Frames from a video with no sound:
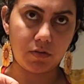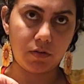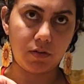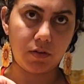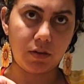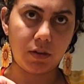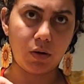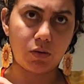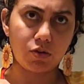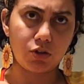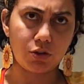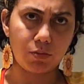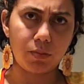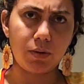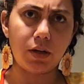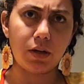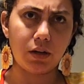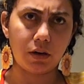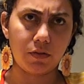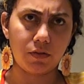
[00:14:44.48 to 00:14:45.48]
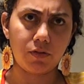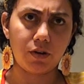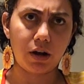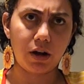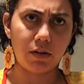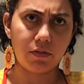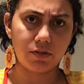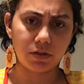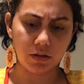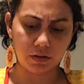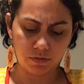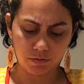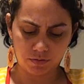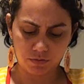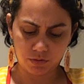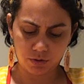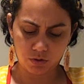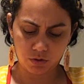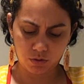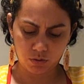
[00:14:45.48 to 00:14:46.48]
That should be enough for have to have
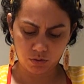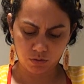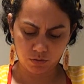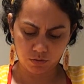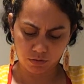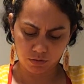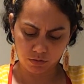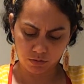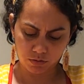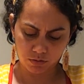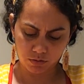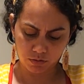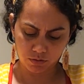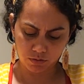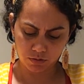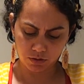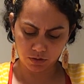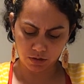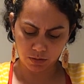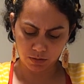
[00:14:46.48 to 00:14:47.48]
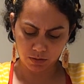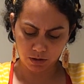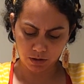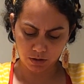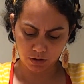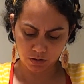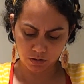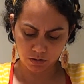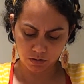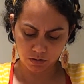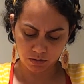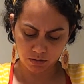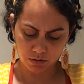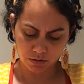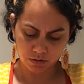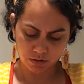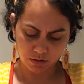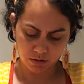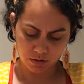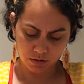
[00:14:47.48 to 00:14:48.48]
two of the, two of the same color.
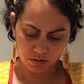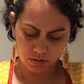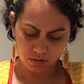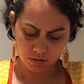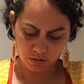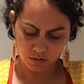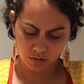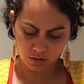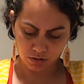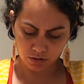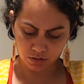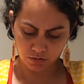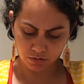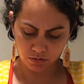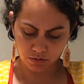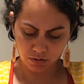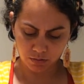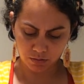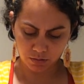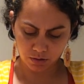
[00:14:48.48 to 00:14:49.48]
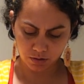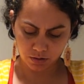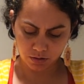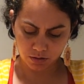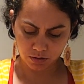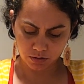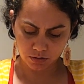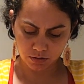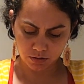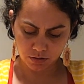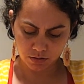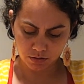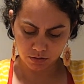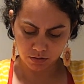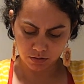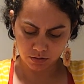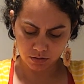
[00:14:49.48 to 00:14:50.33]
Yeah. The decks are the same color. Yeah.